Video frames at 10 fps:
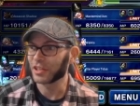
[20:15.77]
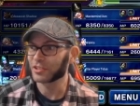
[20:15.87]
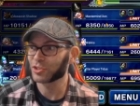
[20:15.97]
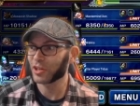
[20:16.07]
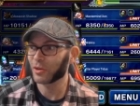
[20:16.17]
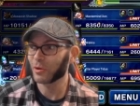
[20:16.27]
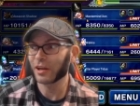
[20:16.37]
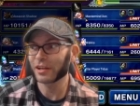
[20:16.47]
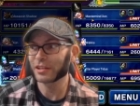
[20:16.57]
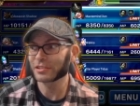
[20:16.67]
Assassin
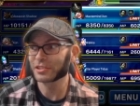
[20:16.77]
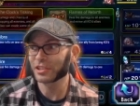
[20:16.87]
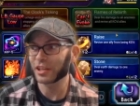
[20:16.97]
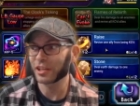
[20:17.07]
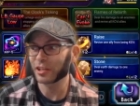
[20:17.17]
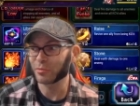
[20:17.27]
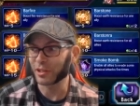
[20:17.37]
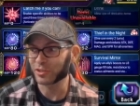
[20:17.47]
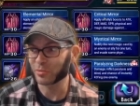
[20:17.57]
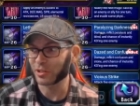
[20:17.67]
Shadow hides,
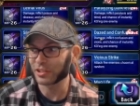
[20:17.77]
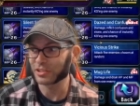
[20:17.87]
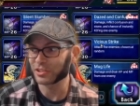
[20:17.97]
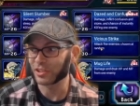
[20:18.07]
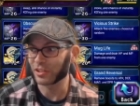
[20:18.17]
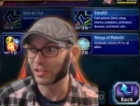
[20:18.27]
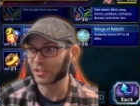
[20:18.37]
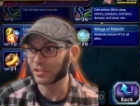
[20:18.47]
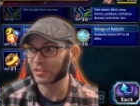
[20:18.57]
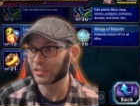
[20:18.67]
and Mastermind
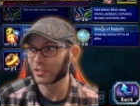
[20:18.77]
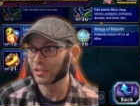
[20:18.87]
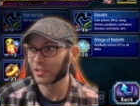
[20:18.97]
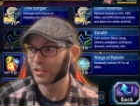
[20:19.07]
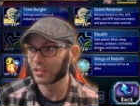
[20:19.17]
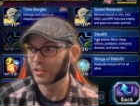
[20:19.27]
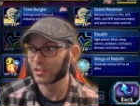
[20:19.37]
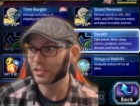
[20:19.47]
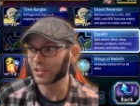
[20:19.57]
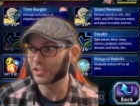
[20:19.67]
Xon
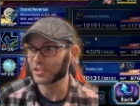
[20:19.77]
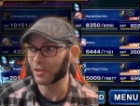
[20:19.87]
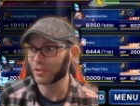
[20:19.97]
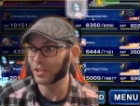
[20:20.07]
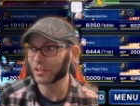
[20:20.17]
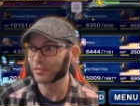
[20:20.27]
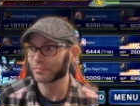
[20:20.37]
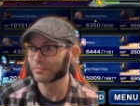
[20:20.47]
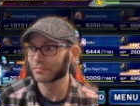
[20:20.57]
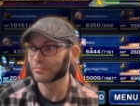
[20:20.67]
does stealth again.